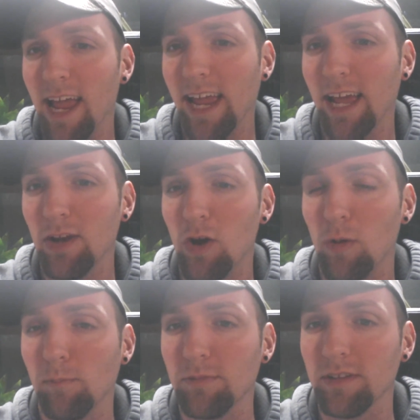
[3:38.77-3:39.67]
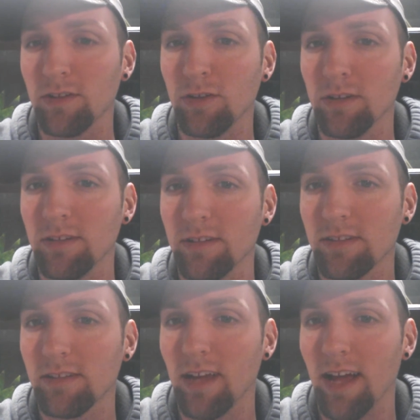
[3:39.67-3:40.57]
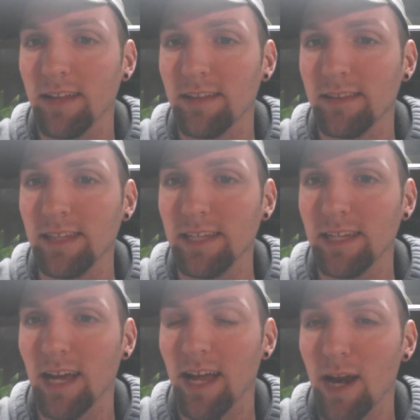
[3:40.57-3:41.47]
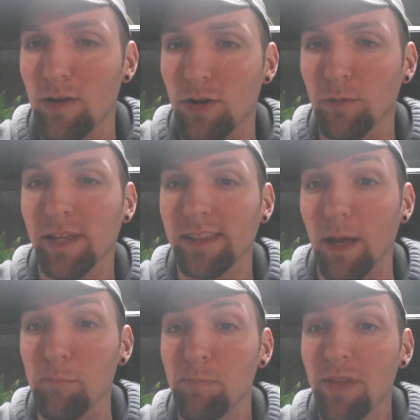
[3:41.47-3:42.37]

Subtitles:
and hope to goodness God that the heron don't get them.